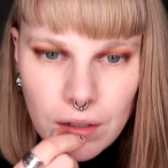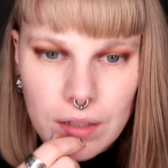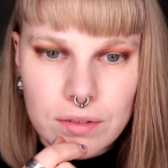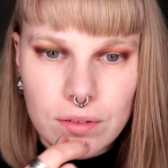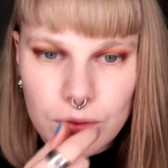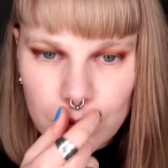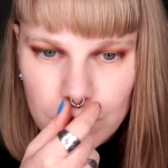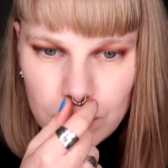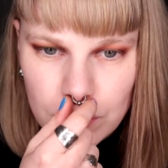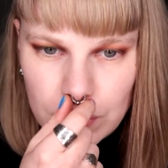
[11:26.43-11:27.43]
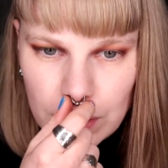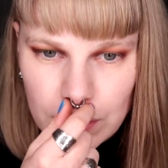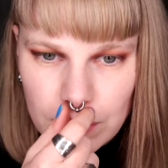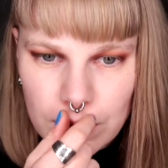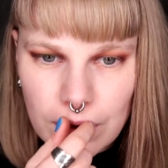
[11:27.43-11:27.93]
Like, don't want to stay
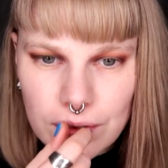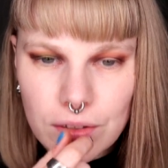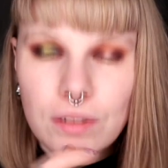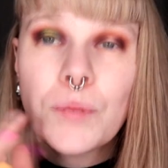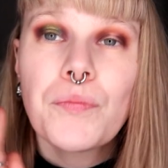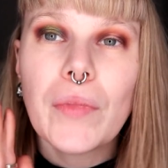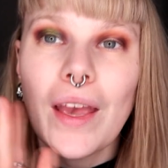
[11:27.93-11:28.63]
in the center.